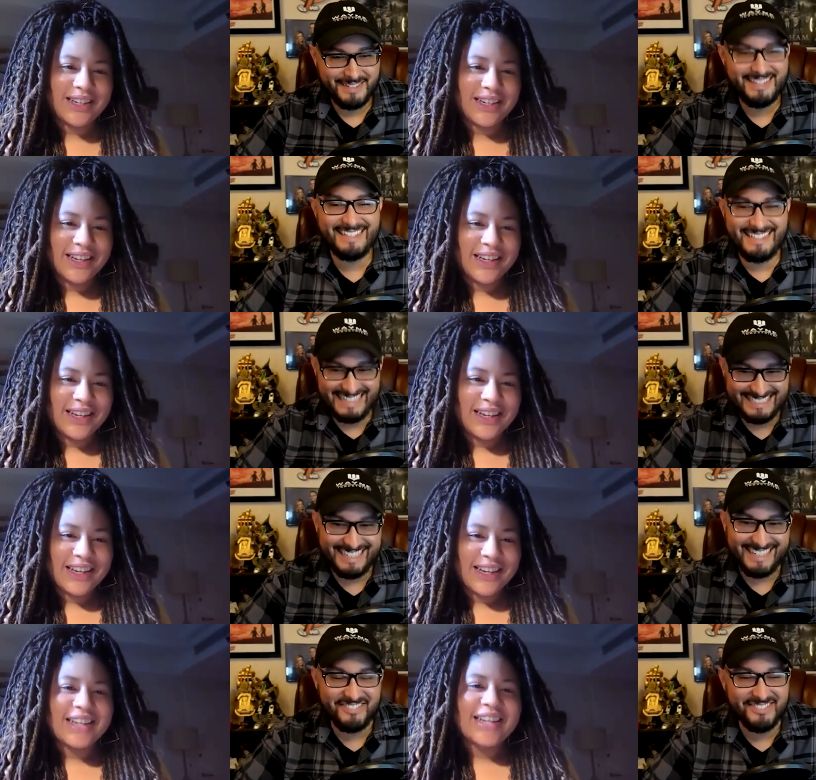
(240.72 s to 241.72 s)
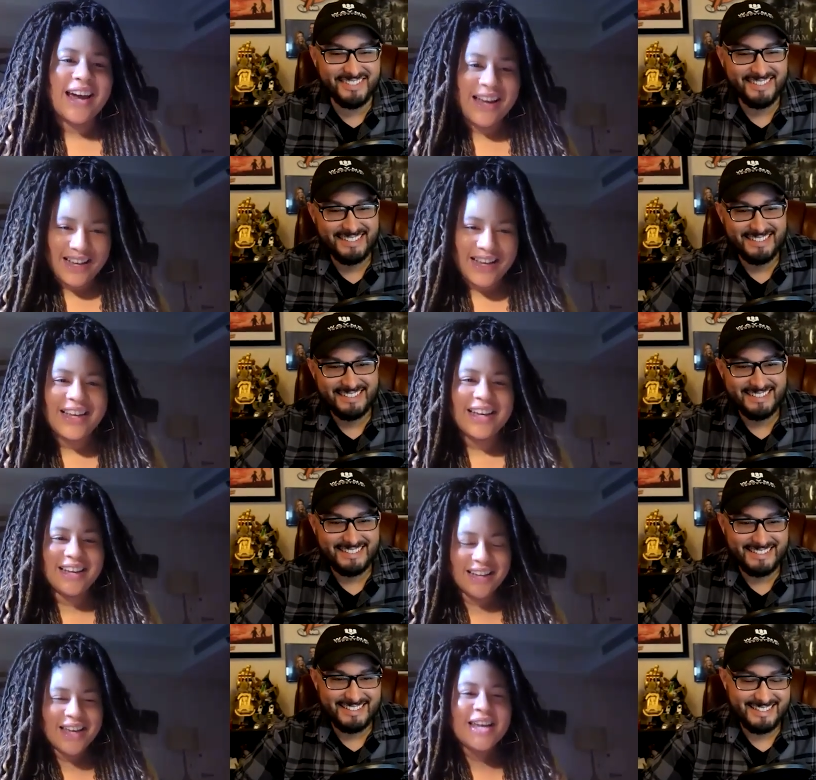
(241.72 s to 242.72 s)
Speaker 1: Yes, I have. Yeah.
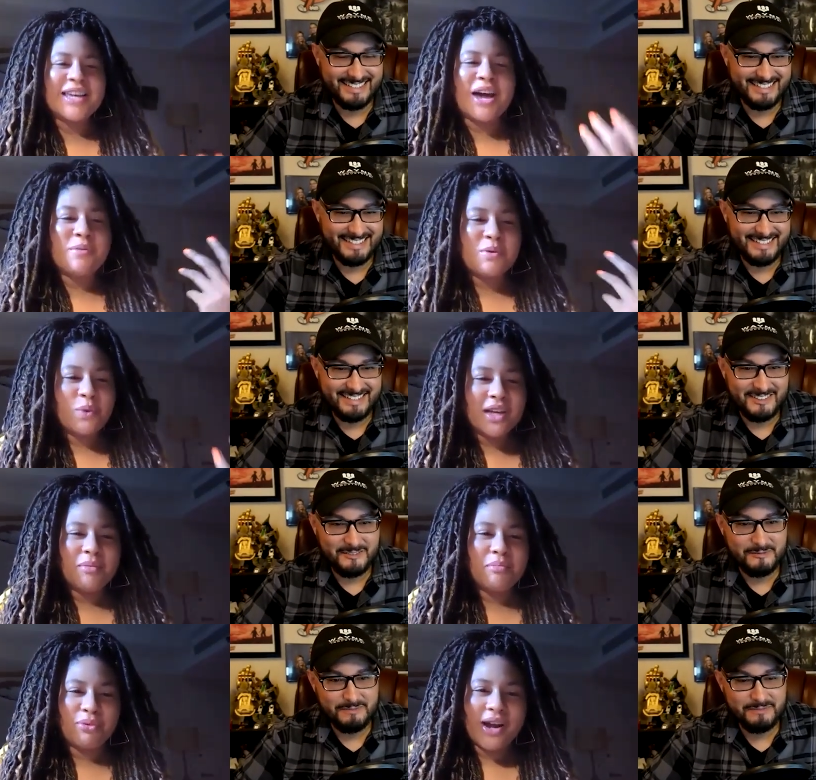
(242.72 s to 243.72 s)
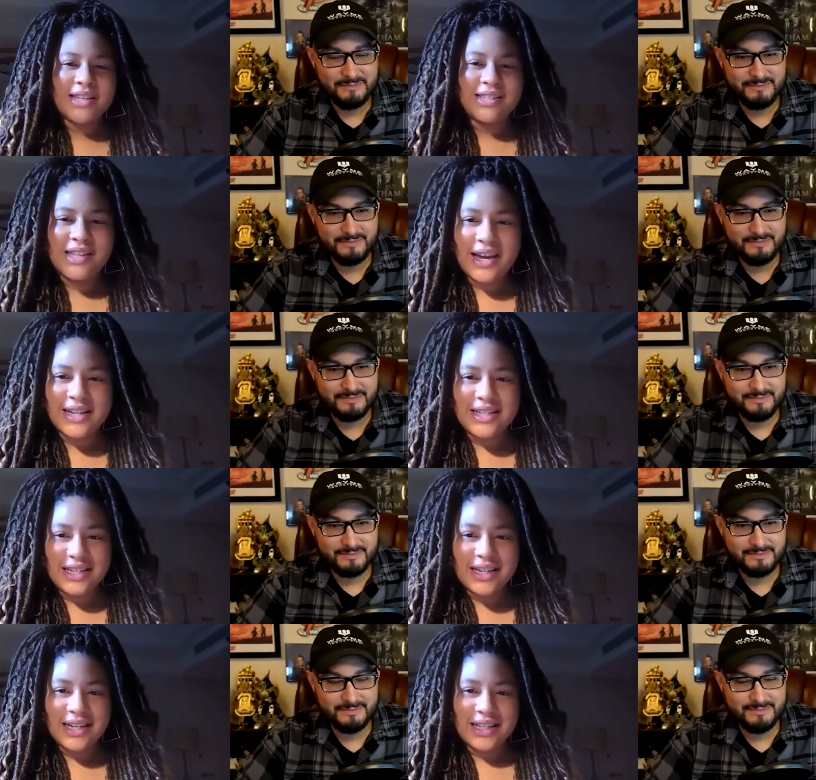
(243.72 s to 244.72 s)
Speaker 2: Yeah, I mean, we embrace the
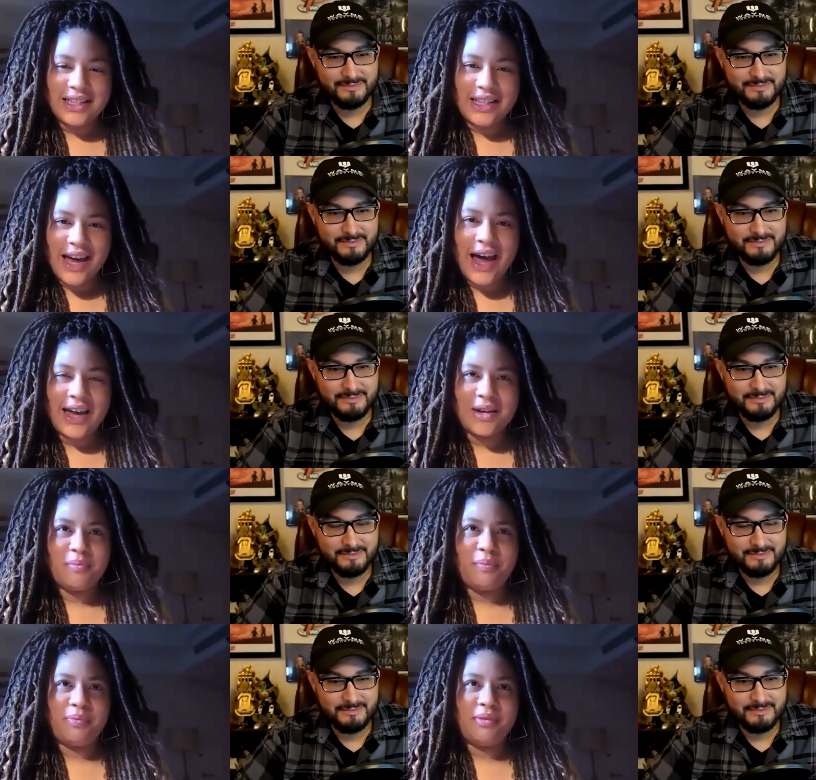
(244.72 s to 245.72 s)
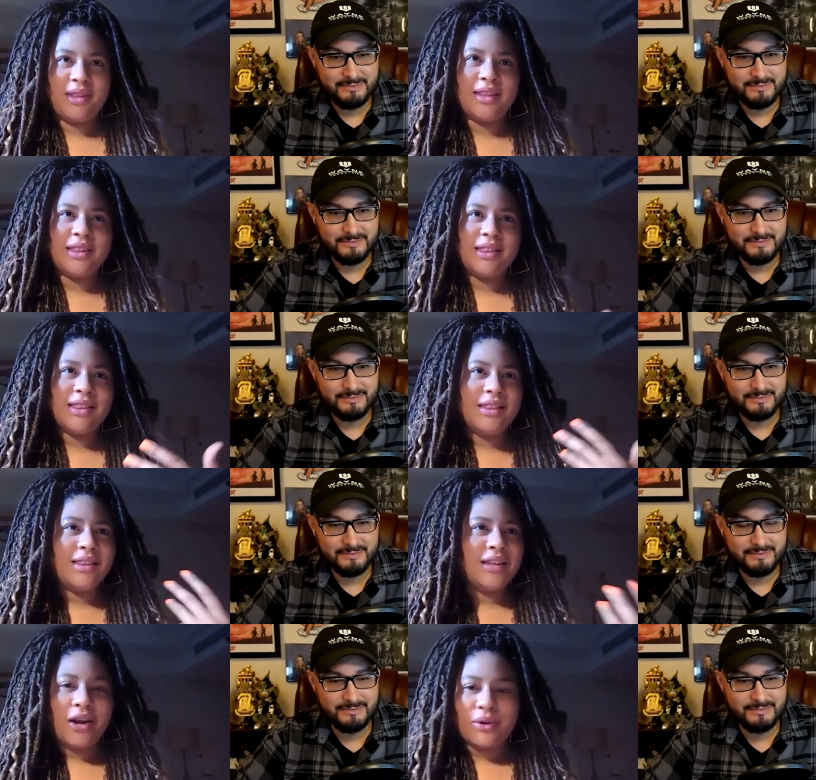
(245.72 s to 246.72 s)
idea that,
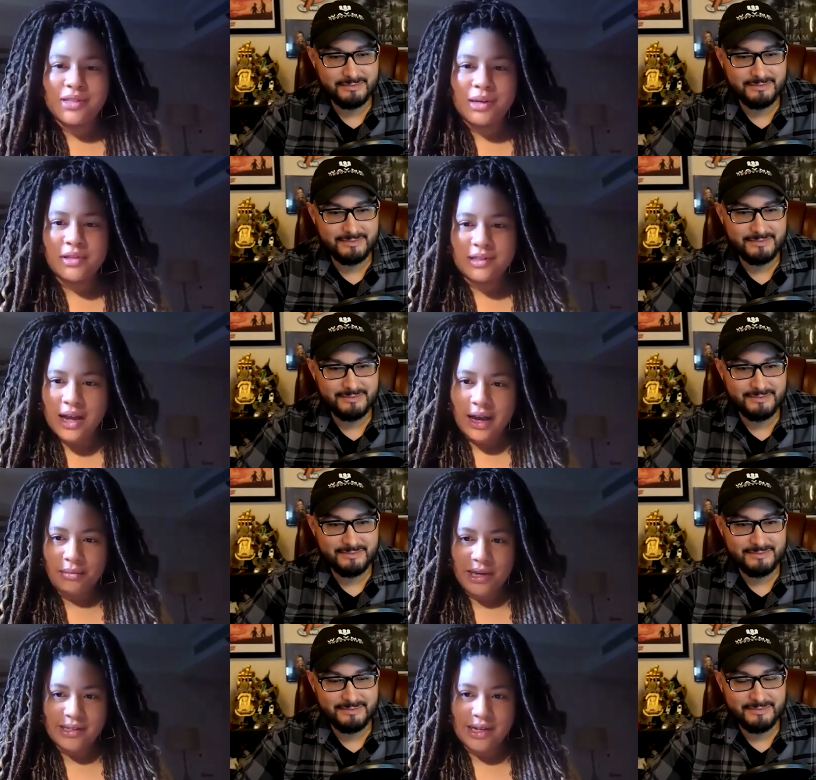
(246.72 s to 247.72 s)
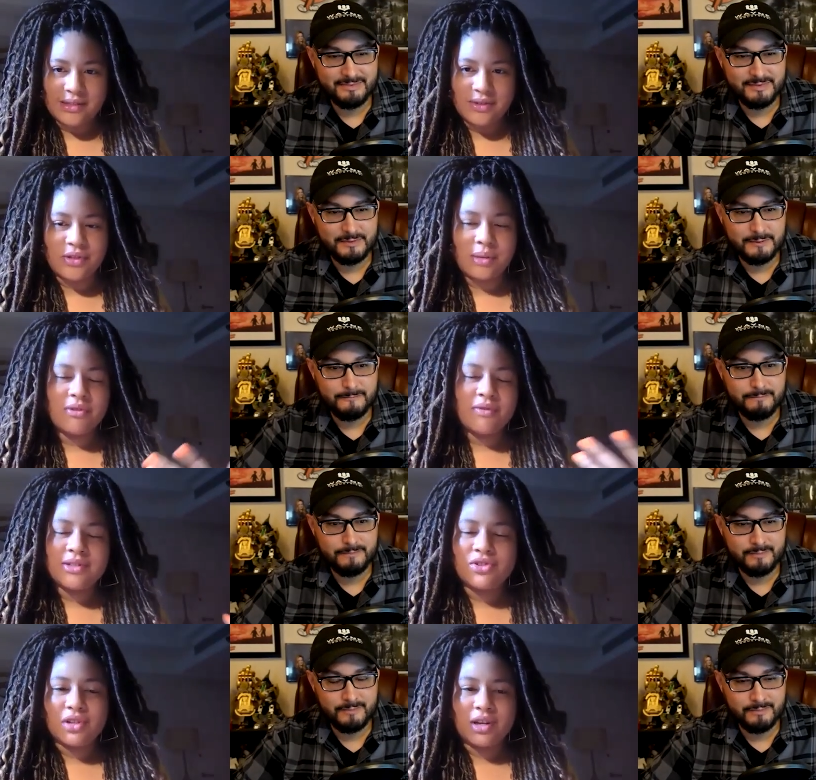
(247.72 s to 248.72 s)
you know, some of it's not going to make sense or some of it's just